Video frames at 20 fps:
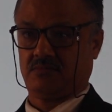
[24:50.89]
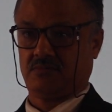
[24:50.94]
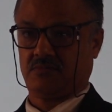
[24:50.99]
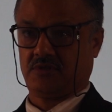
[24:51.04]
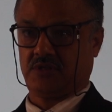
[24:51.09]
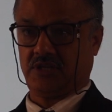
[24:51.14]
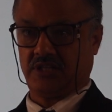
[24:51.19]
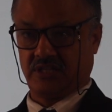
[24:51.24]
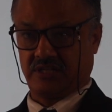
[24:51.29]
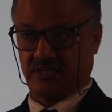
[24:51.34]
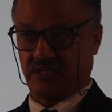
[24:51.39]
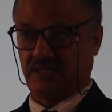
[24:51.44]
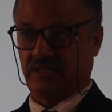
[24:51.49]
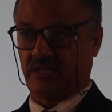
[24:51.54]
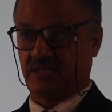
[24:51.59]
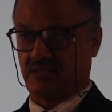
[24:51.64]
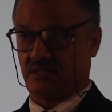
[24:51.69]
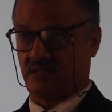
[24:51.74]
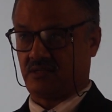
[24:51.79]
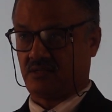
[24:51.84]
See the
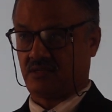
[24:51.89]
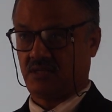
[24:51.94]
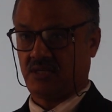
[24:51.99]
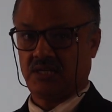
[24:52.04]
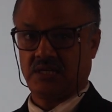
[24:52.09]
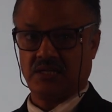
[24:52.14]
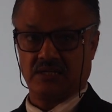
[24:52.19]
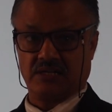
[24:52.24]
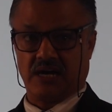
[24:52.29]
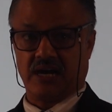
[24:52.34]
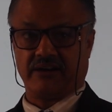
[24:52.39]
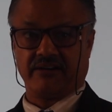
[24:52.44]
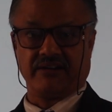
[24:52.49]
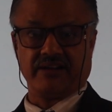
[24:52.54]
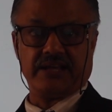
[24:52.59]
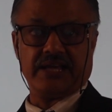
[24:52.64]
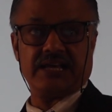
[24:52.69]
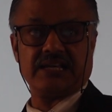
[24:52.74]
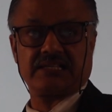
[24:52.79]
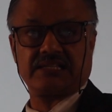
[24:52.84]
synthesis. Writer
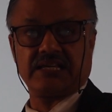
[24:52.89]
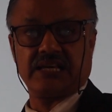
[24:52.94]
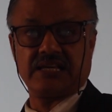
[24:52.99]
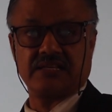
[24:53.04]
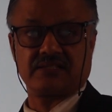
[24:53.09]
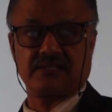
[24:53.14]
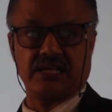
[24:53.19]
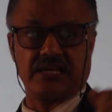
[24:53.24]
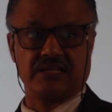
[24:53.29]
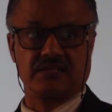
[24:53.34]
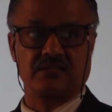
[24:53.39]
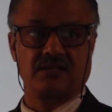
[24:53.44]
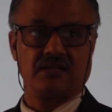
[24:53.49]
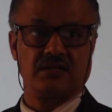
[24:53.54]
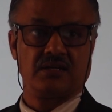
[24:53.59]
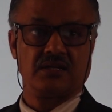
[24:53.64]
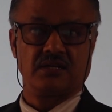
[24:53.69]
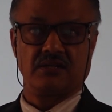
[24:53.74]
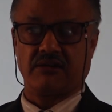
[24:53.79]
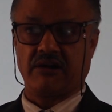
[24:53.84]
A says this,
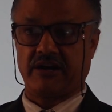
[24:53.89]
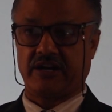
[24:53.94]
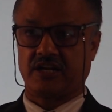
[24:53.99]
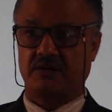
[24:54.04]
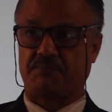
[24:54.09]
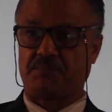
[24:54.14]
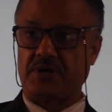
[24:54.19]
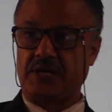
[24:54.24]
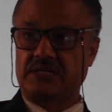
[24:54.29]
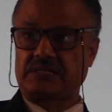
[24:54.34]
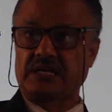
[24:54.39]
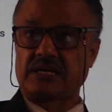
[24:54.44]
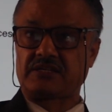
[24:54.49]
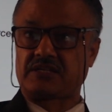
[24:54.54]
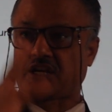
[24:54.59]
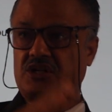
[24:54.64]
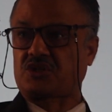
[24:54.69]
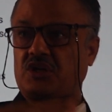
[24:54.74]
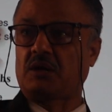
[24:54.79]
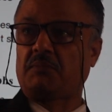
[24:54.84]
writer B says
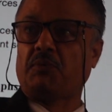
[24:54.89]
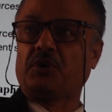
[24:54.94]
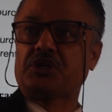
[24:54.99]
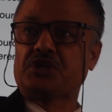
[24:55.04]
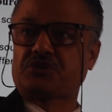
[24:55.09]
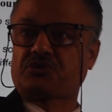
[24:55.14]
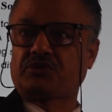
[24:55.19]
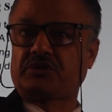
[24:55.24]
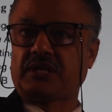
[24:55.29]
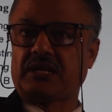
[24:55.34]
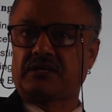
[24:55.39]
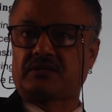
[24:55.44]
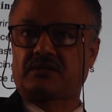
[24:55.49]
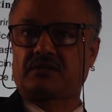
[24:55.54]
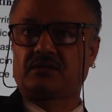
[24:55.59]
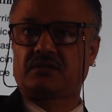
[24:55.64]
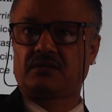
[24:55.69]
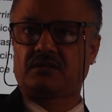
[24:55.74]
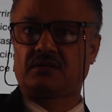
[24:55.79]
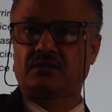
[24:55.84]
just opposite to this.
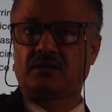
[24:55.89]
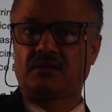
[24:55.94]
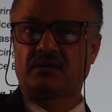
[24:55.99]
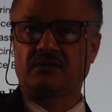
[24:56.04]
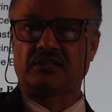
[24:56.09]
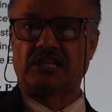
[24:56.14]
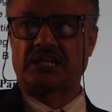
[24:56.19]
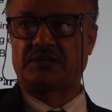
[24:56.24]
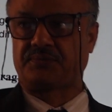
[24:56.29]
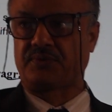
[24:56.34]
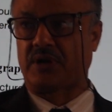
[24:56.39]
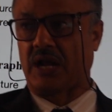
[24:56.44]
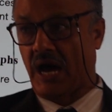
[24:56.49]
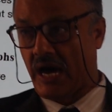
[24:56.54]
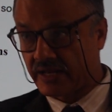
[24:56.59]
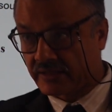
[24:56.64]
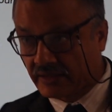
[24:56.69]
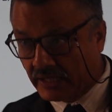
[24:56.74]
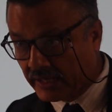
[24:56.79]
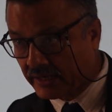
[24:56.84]
Therefore,
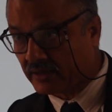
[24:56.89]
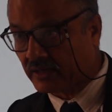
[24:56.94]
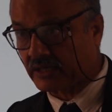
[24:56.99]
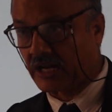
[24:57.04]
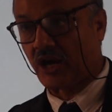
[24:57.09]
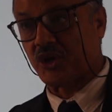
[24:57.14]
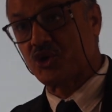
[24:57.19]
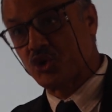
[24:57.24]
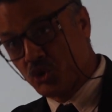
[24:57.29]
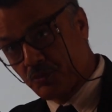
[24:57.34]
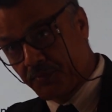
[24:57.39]
I think, now you